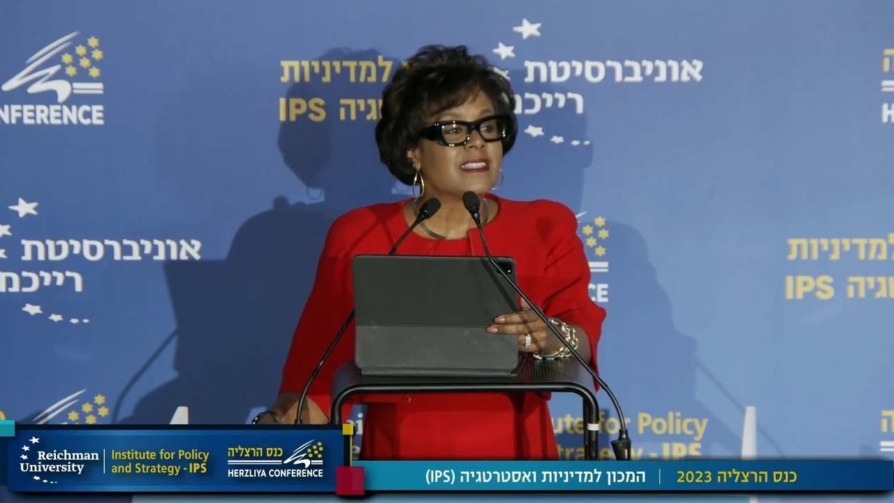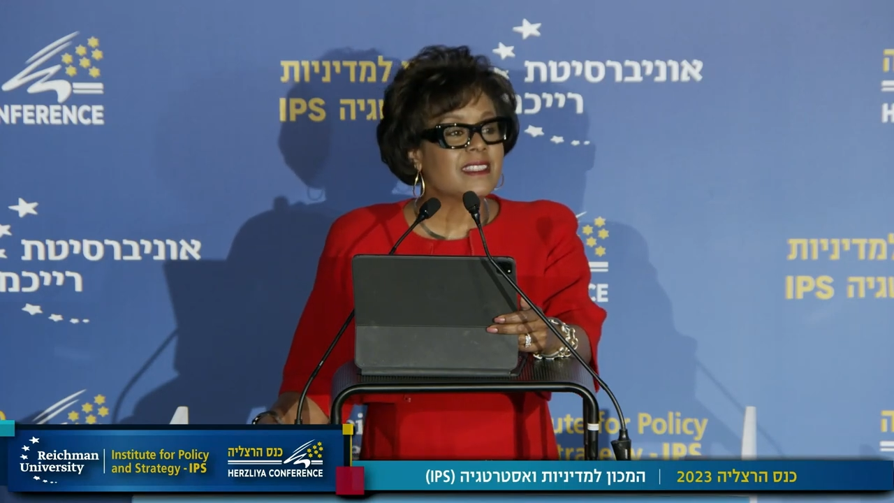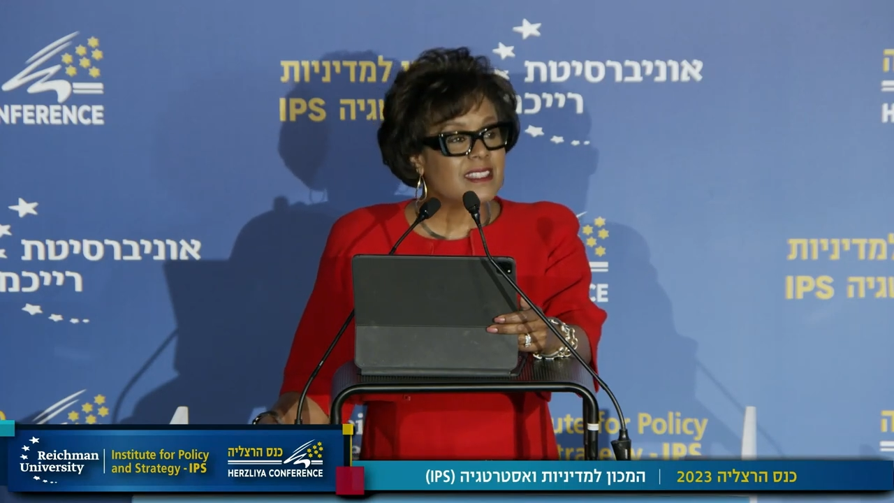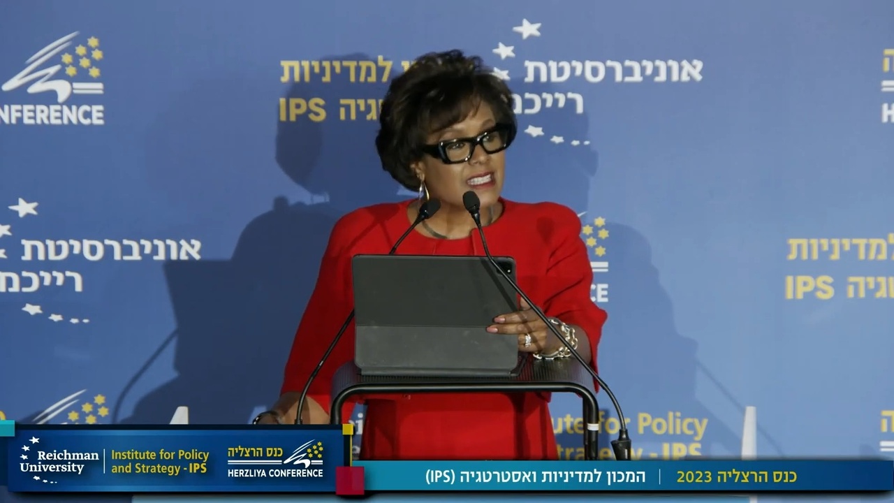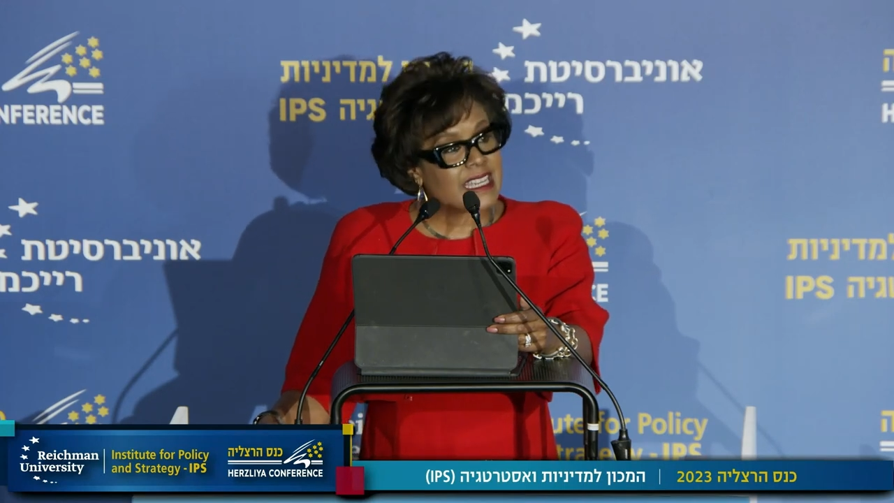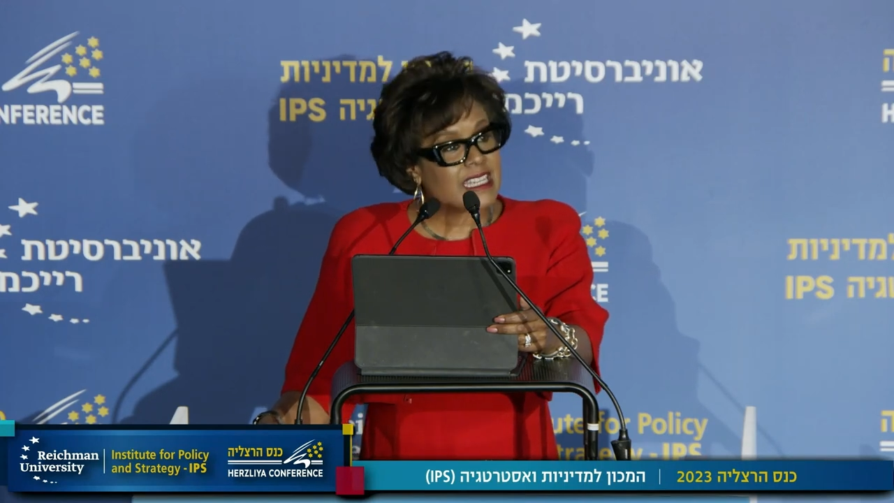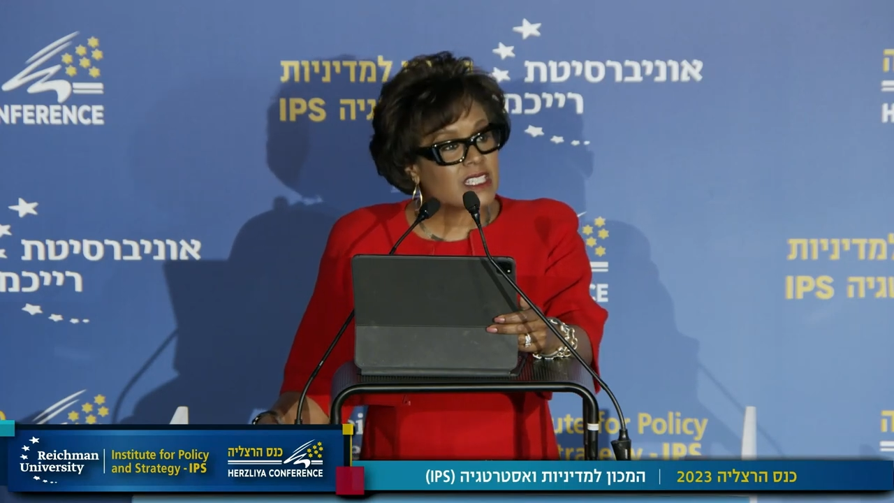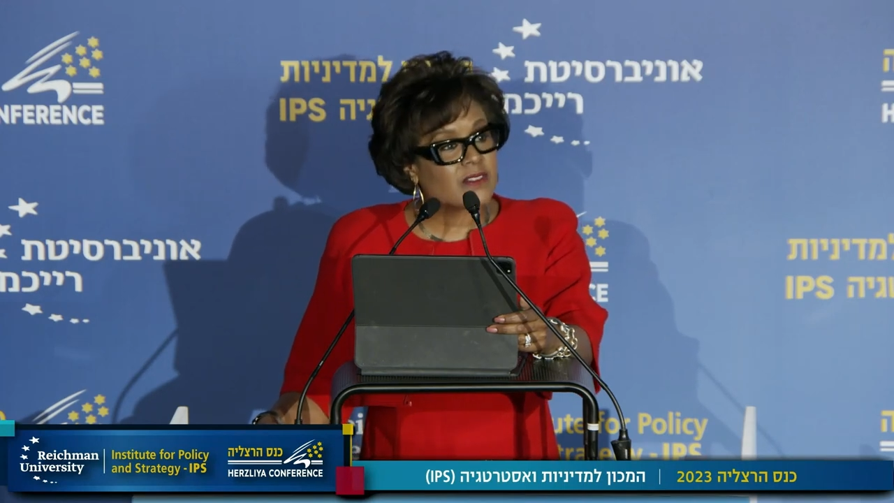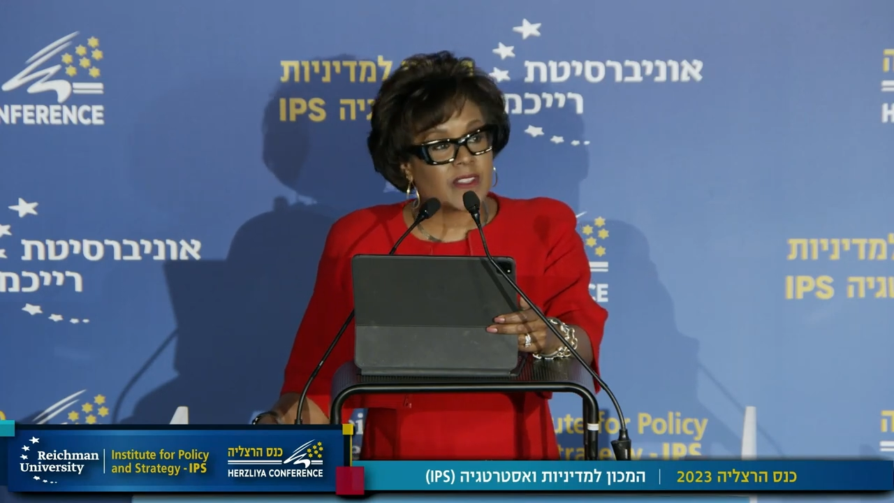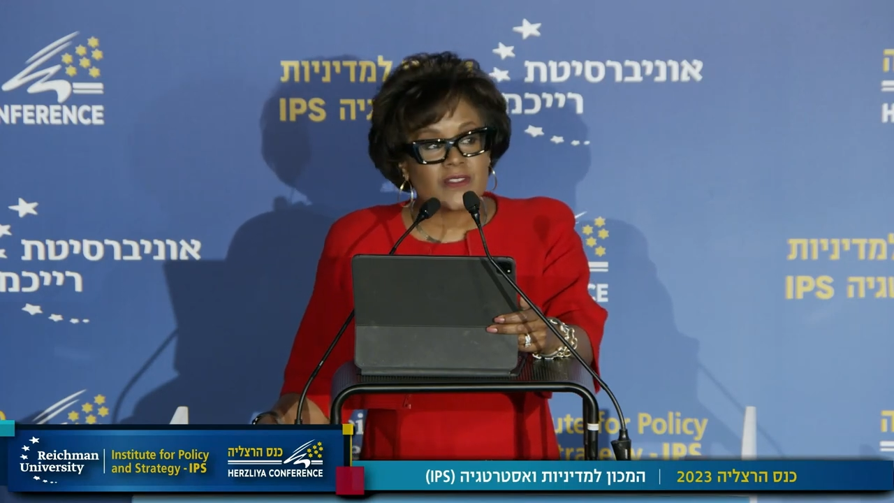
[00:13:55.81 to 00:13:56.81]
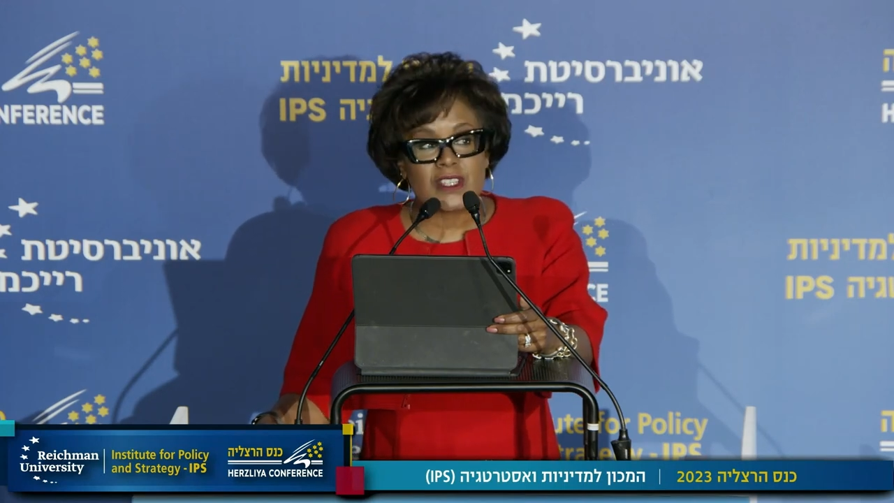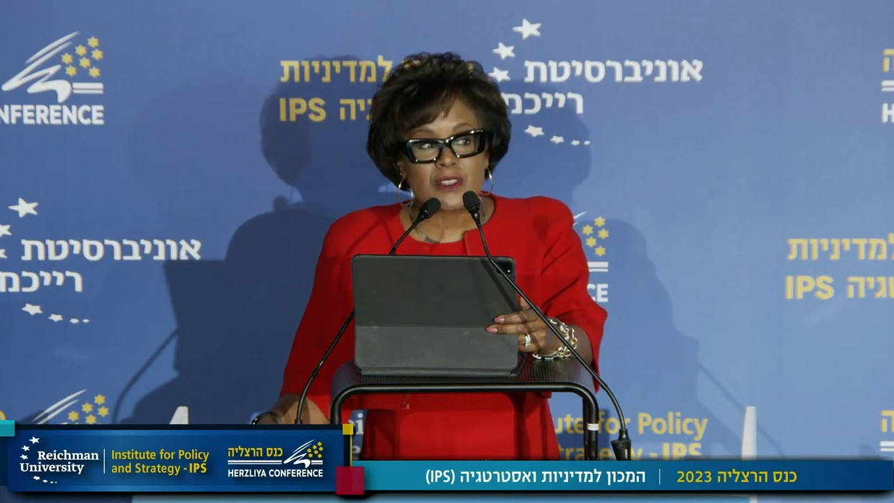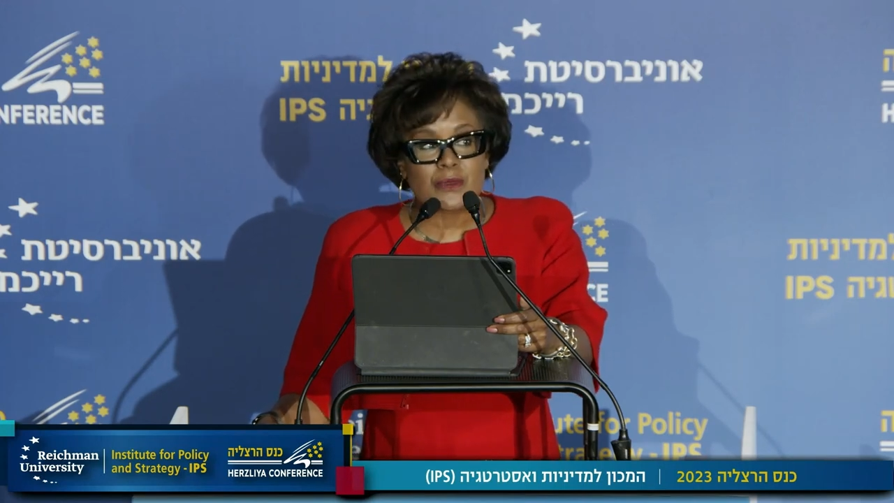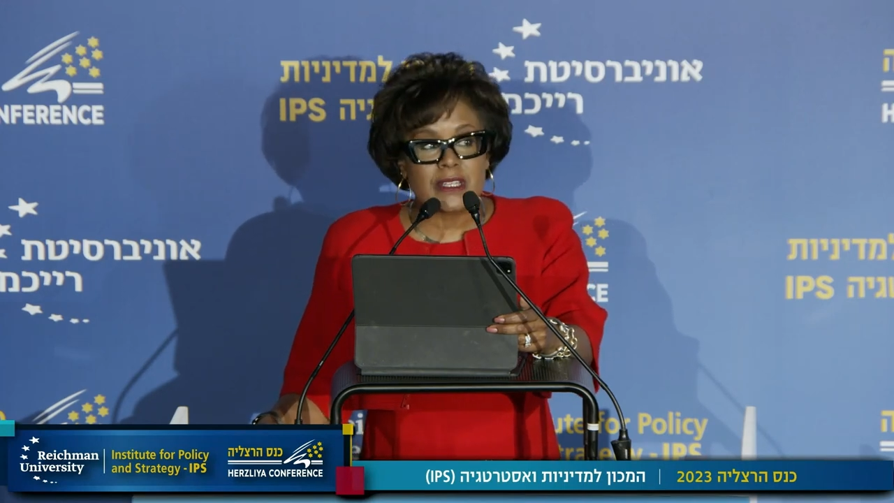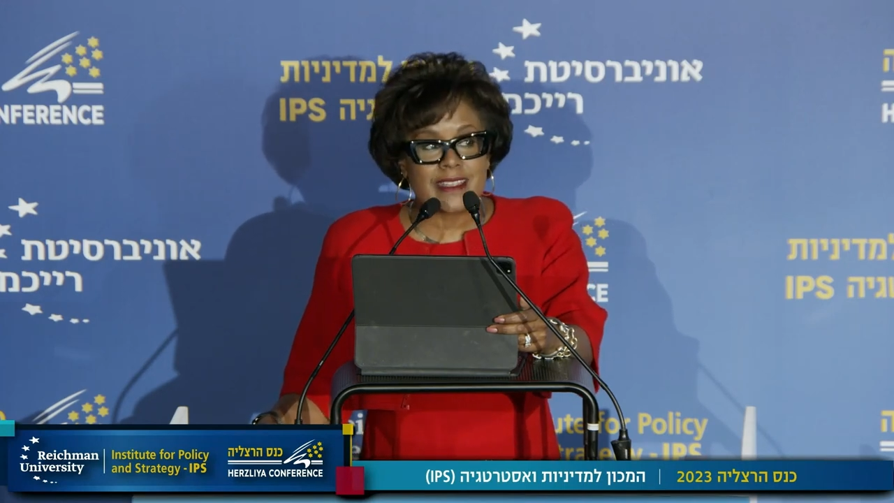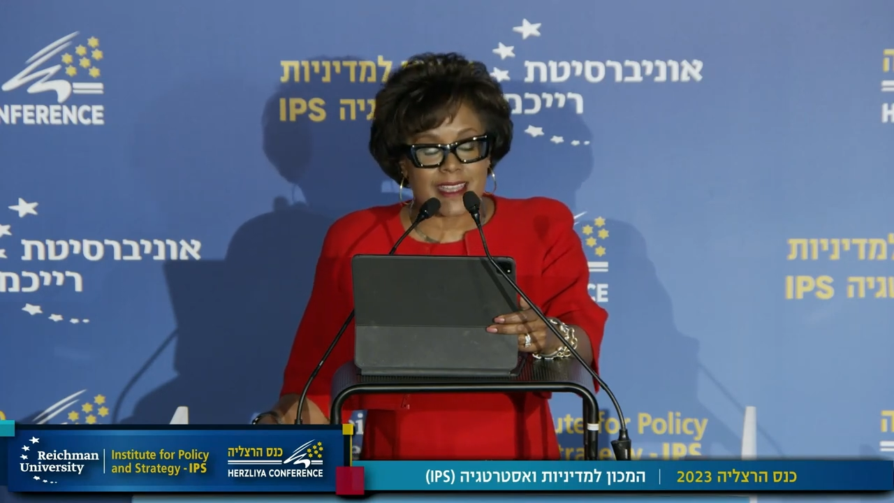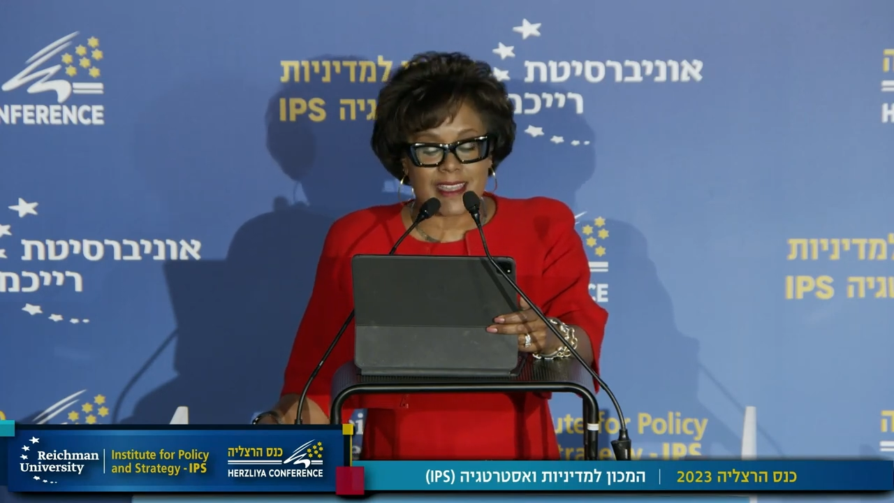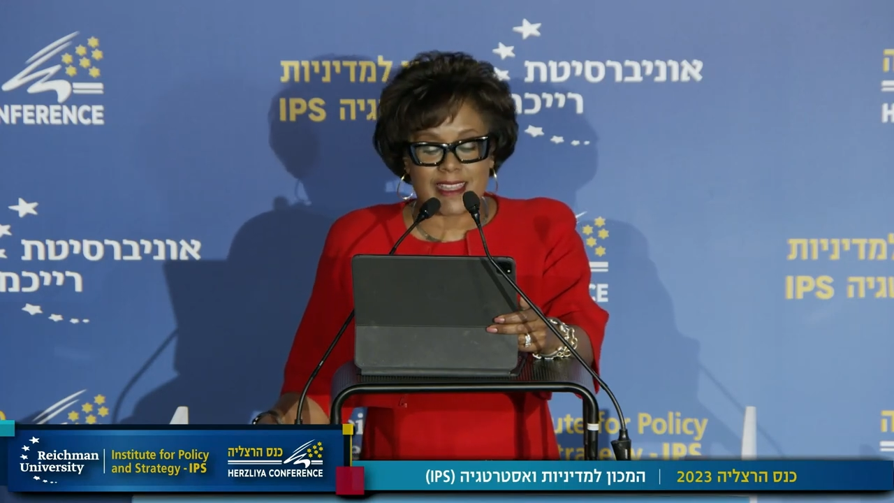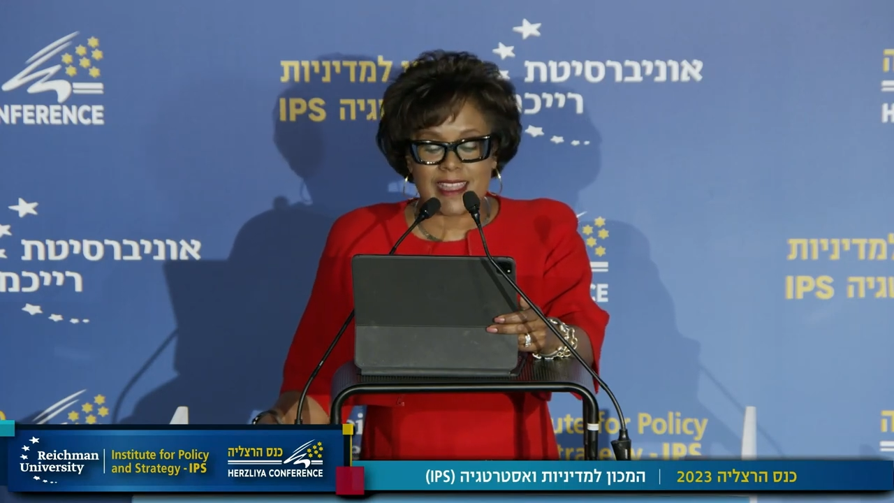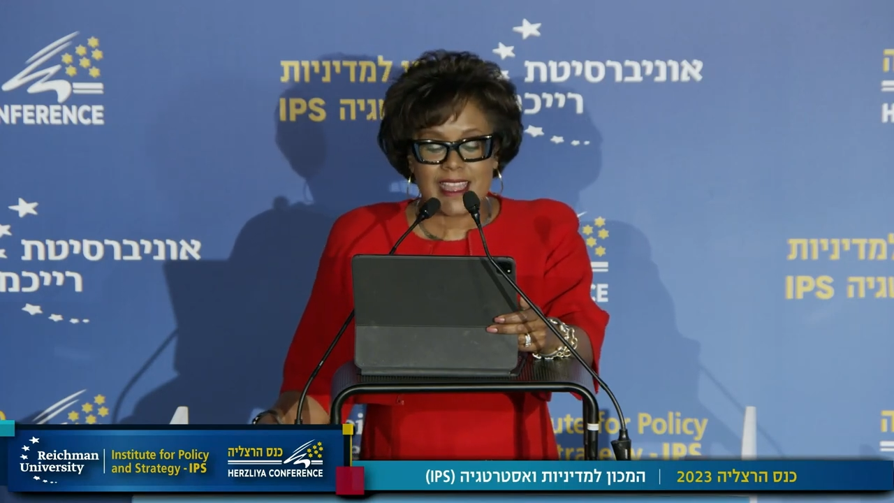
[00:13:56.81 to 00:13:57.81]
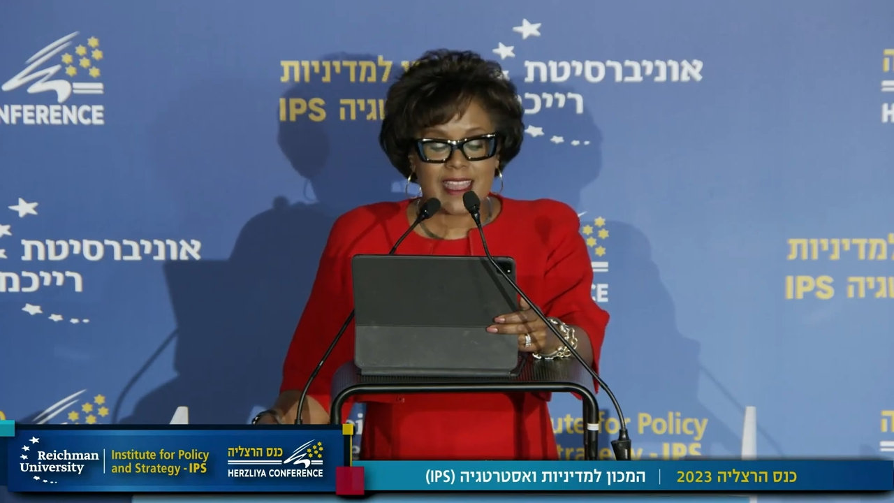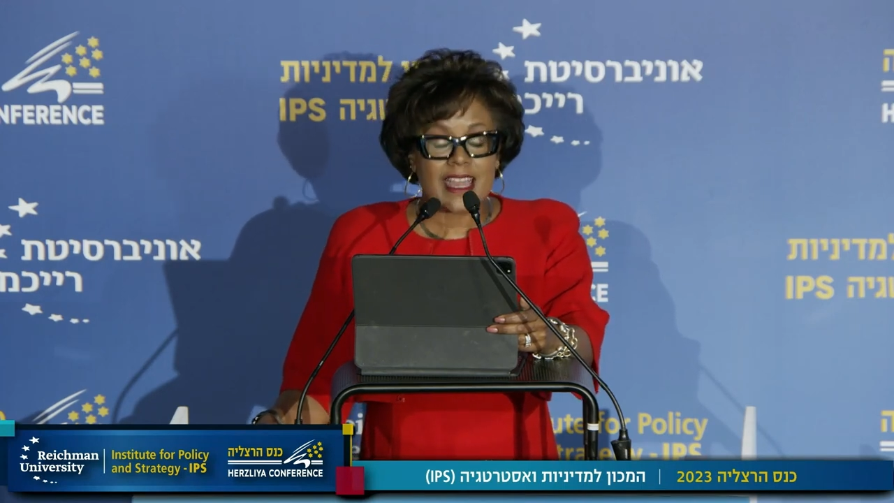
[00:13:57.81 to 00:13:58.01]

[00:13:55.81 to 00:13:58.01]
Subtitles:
CH-53K